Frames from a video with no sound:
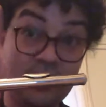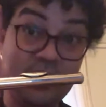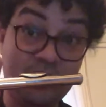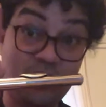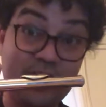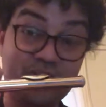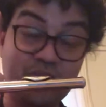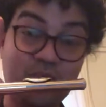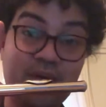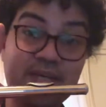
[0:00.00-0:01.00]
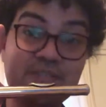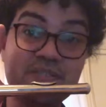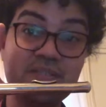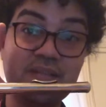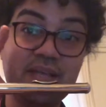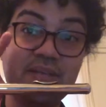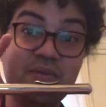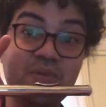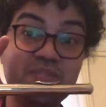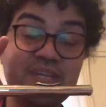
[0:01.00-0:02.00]
direction-wise that
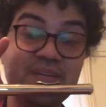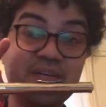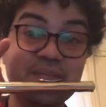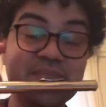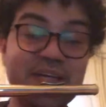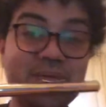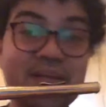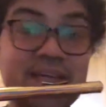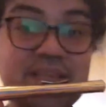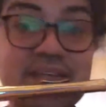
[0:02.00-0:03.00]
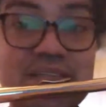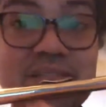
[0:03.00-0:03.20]
no sound comes out, like this.